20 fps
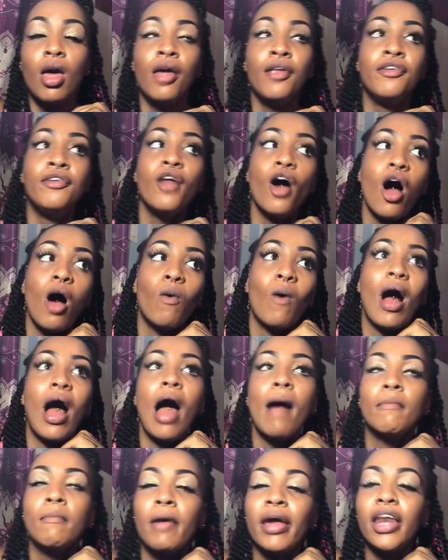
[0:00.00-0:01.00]
No, what
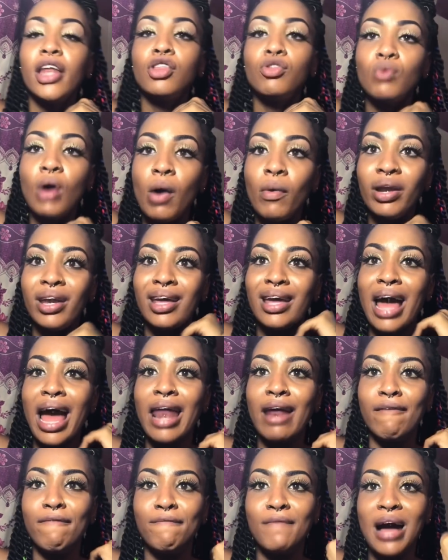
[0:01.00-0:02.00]
happened make the two with the kind
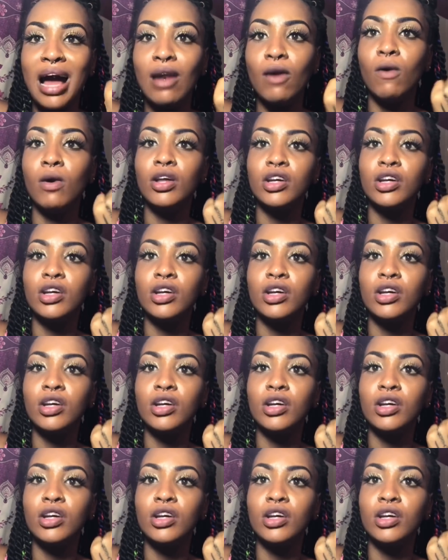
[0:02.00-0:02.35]
of fall out